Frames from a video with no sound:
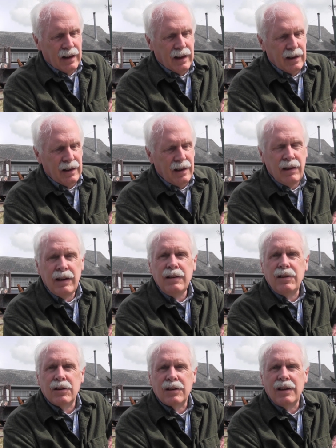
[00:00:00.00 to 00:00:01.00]
And he
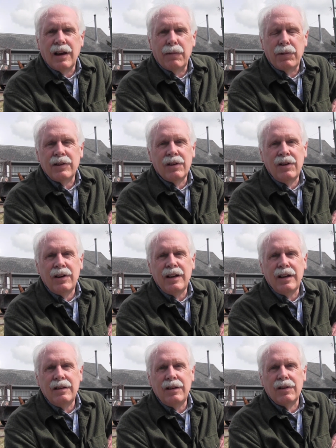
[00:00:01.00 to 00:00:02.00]
took the
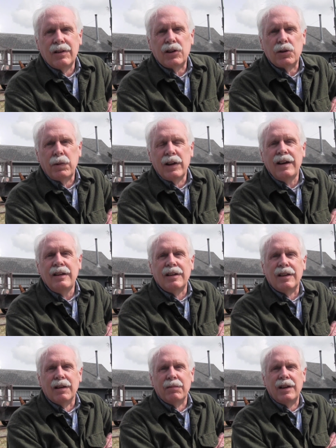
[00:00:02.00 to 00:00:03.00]
opportunity to explain to
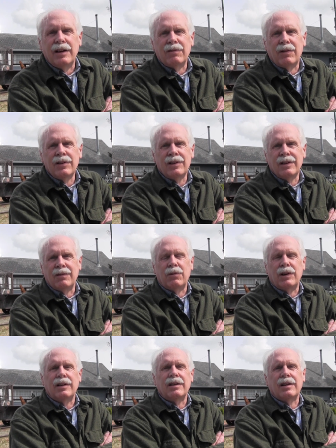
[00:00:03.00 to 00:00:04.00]
them that it wasn't
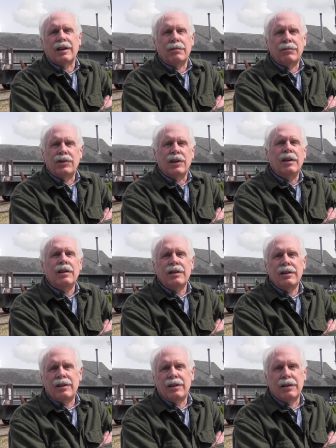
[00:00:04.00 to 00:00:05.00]
what comes
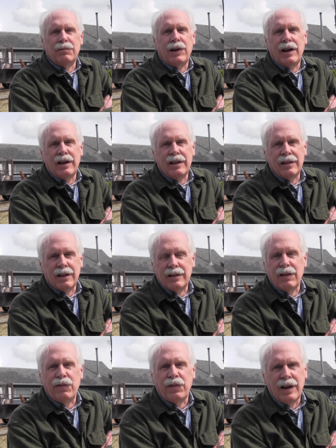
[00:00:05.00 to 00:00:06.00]
into the body that
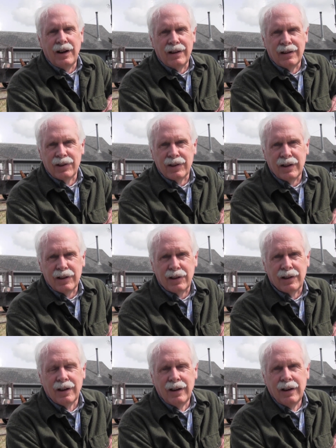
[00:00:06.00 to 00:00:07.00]
defiles
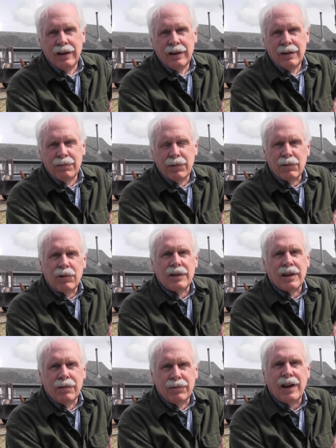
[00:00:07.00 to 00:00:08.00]
us, but
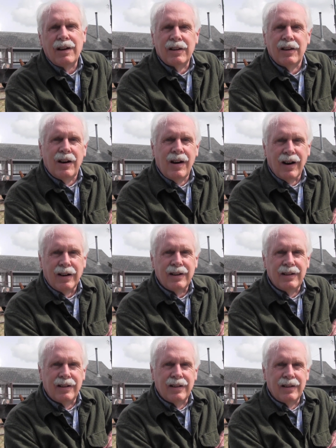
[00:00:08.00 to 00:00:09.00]
what comes out of the heart
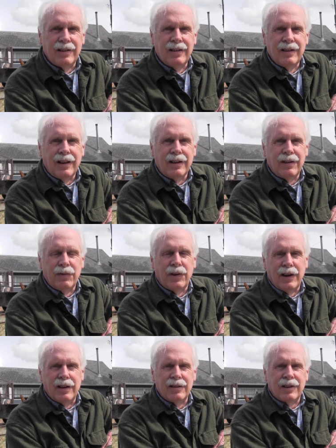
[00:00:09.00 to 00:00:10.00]
that
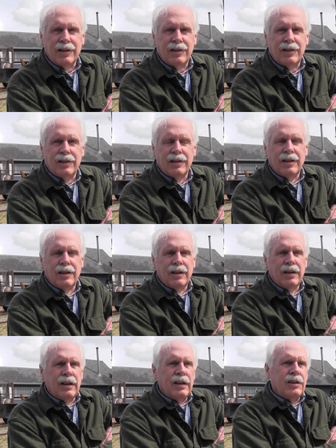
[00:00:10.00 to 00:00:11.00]
defiles us.
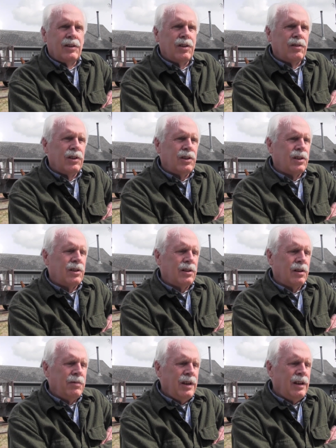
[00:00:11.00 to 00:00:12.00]
So it's,
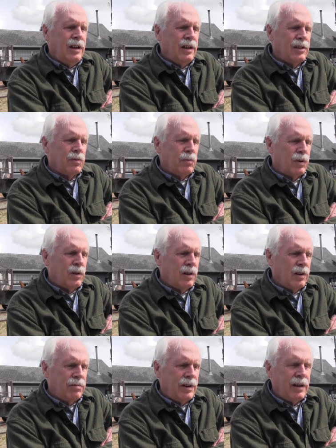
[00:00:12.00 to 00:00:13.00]
to me, it's
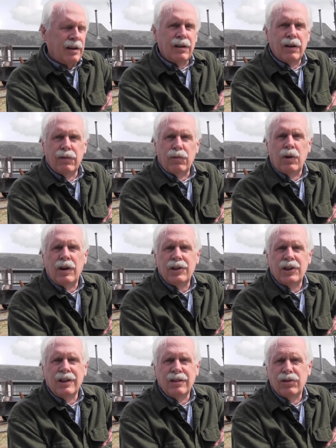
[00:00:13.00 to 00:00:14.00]
more a matter of
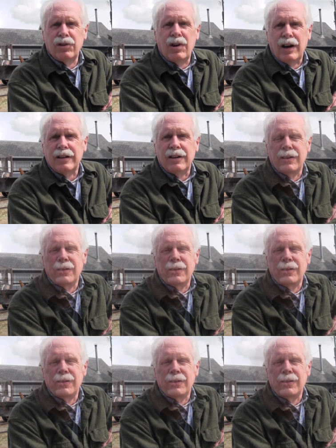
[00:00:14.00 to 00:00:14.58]
watching thought.